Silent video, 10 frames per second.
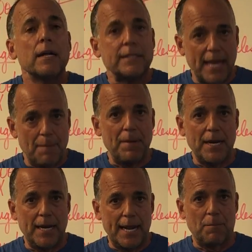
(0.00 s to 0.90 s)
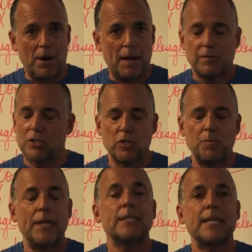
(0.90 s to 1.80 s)
10-minute
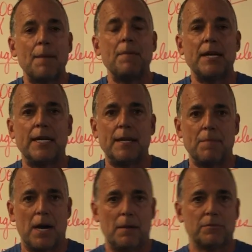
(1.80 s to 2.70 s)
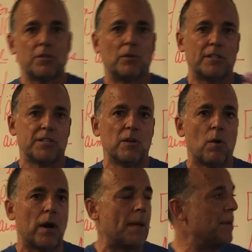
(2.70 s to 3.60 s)
AMRAPs, 10-minute EMOMs. So listen to
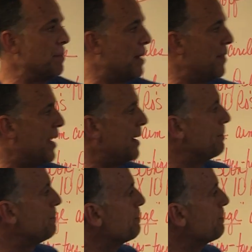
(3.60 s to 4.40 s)
what I mean by that.